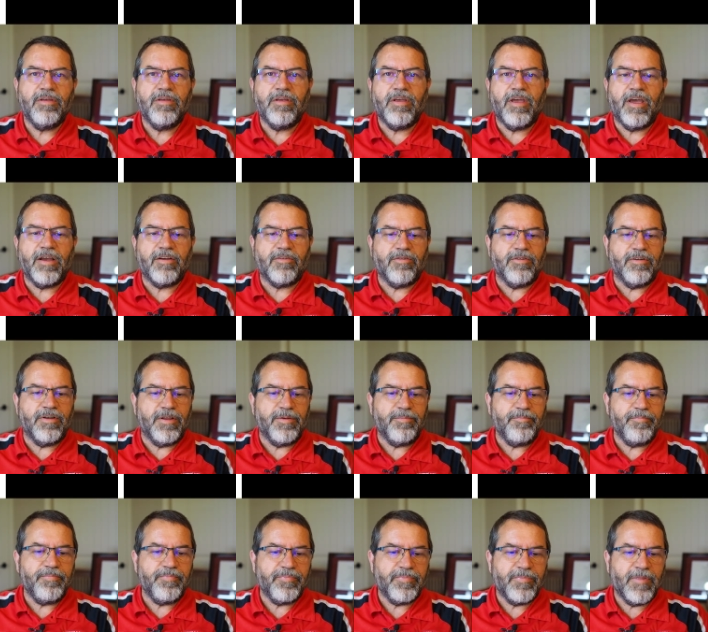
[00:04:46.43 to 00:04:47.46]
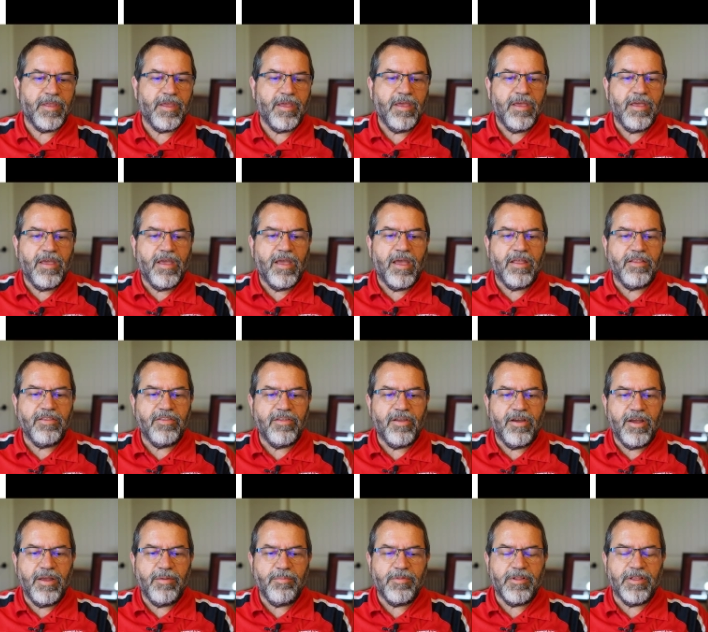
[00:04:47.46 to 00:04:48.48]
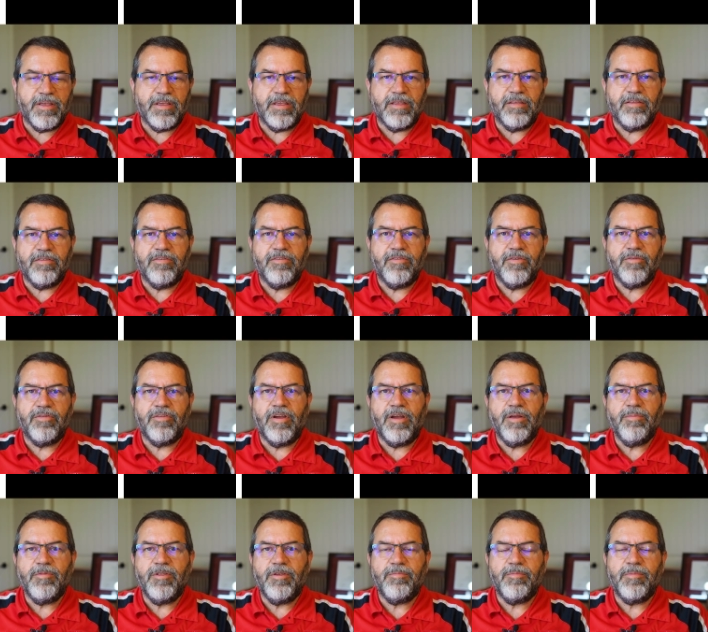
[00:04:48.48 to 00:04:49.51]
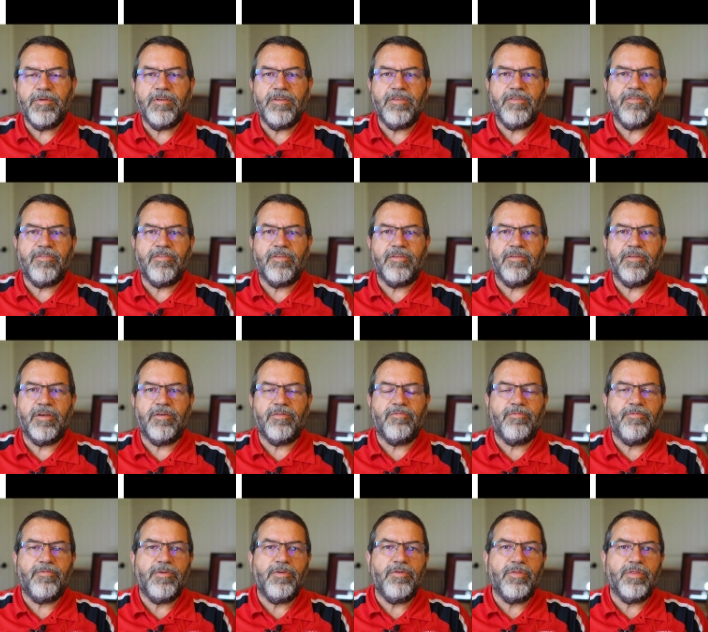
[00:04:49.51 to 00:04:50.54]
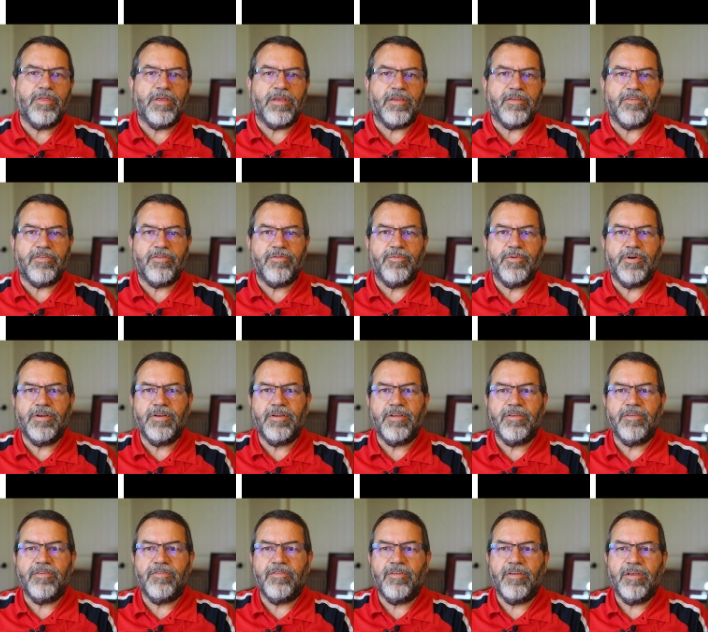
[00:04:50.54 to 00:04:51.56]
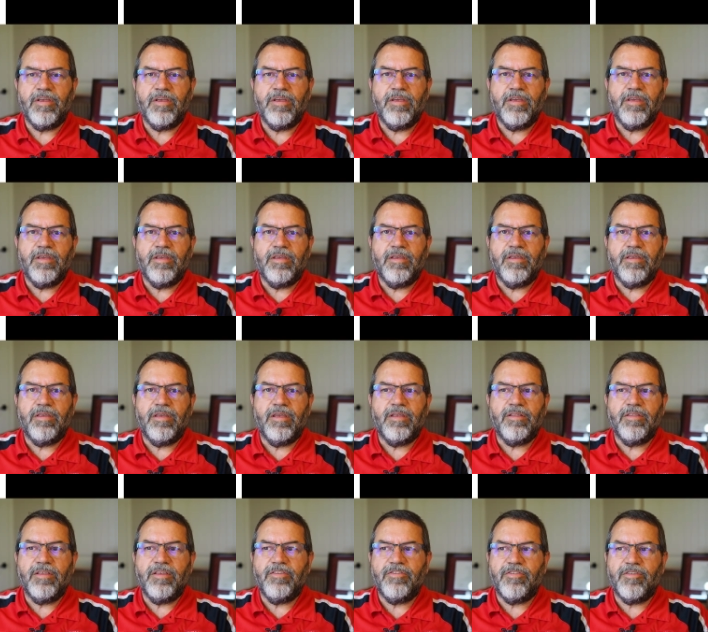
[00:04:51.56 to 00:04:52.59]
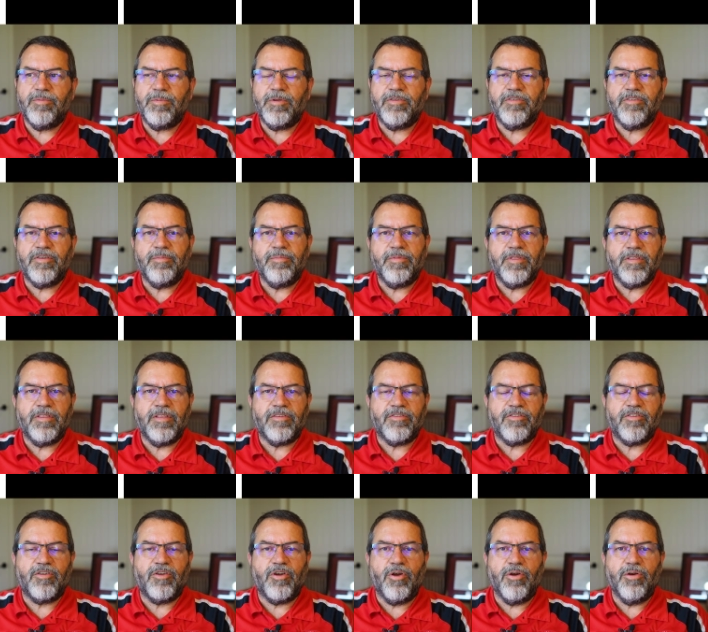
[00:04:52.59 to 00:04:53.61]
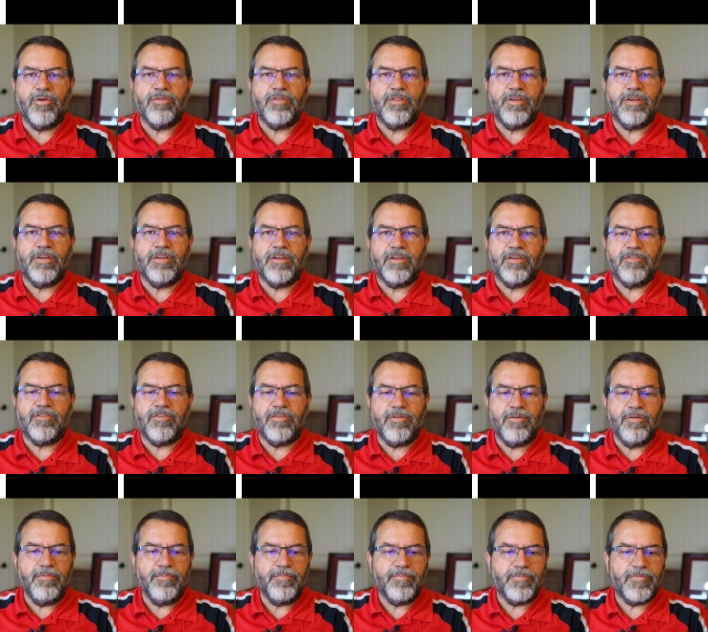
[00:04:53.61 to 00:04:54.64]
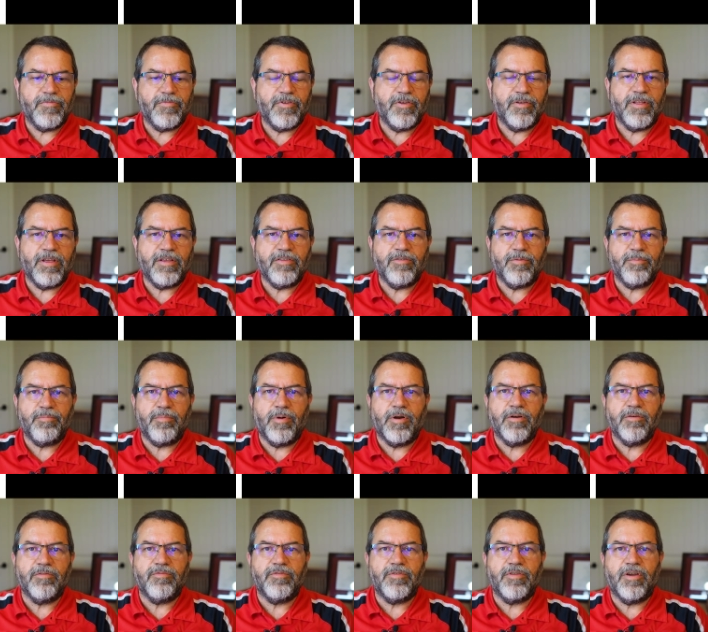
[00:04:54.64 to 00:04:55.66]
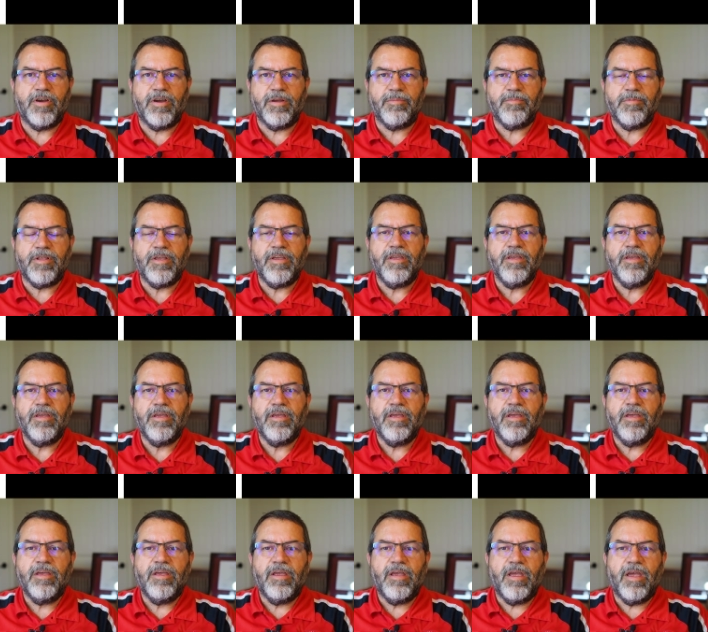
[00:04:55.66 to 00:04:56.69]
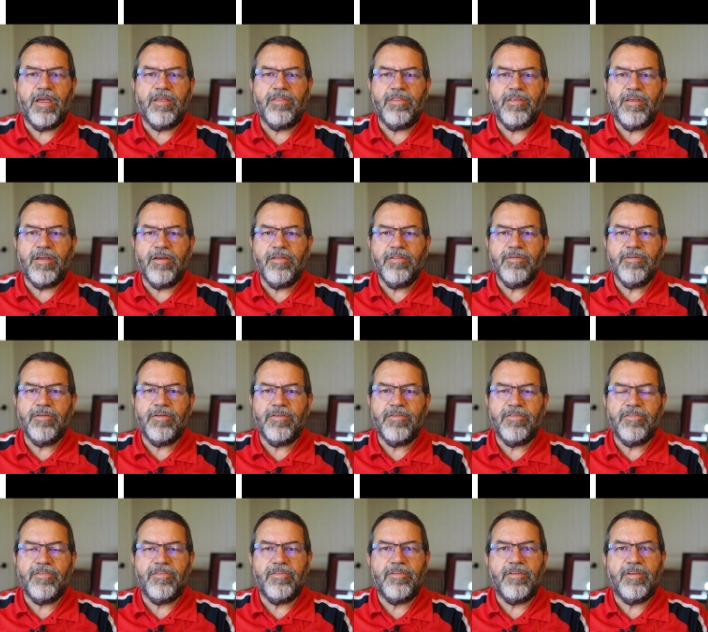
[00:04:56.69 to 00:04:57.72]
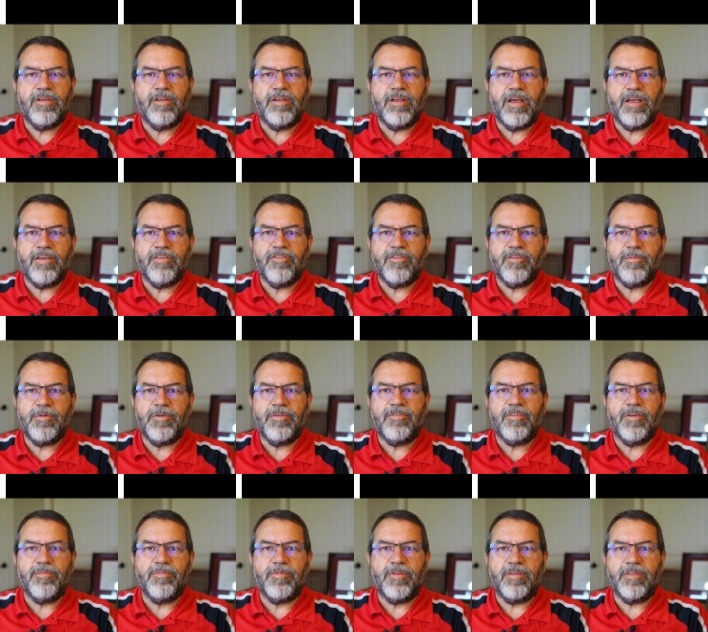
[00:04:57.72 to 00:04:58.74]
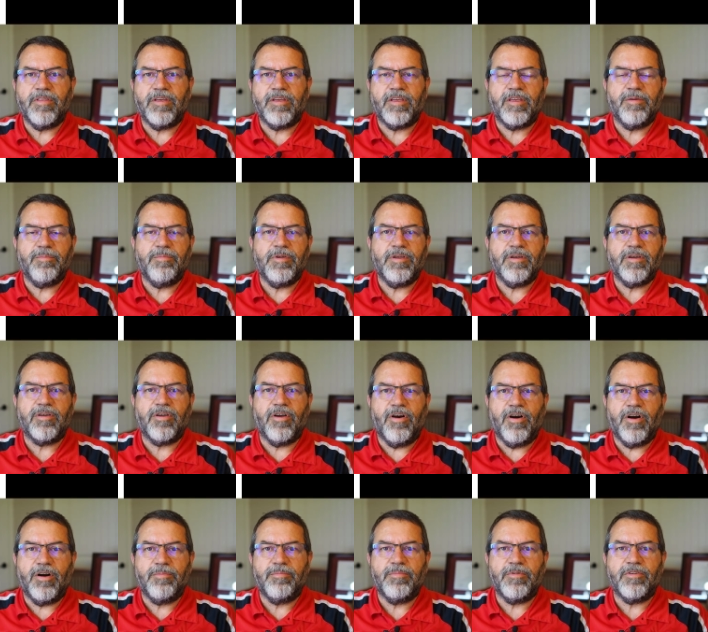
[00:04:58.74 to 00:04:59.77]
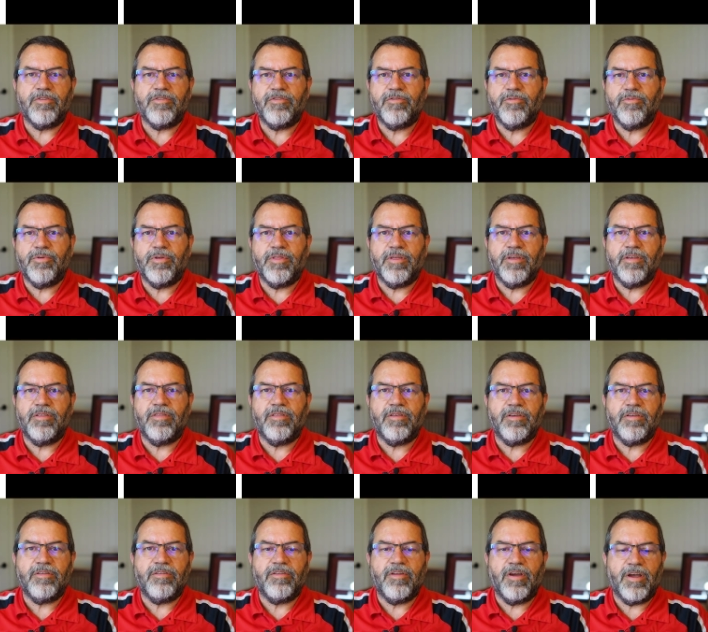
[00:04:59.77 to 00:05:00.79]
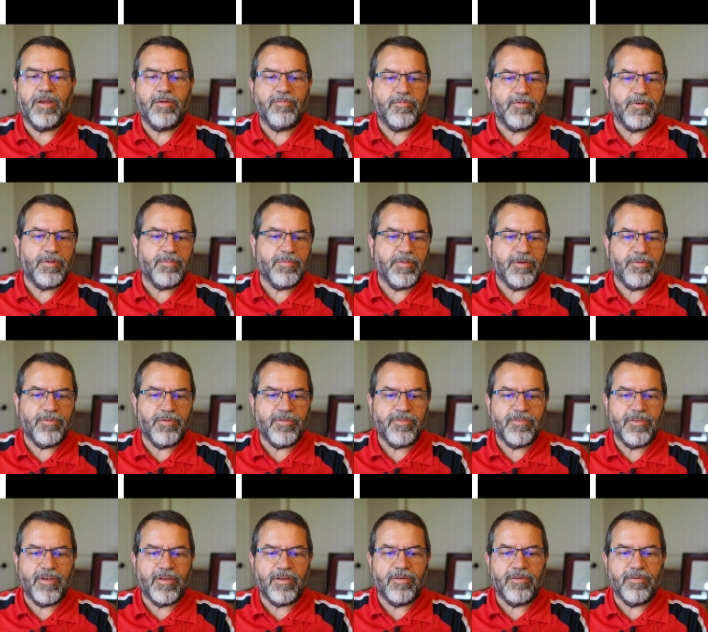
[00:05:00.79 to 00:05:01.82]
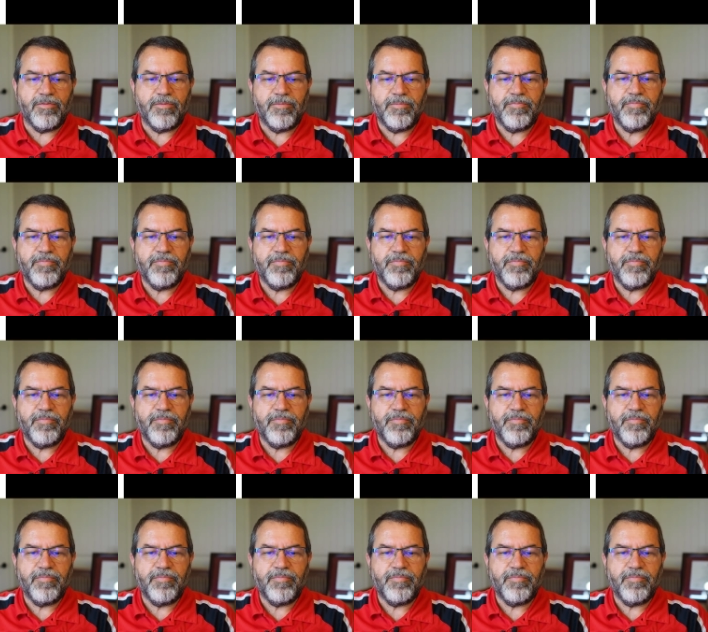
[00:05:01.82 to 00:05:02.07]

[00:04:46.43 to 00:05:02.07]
acronym. And timely. So timely means a few things. One is it needs to be something that's currently an issue. So that's part of timely. And the other is it has to be something that can be accomplished within the time frame that we set out.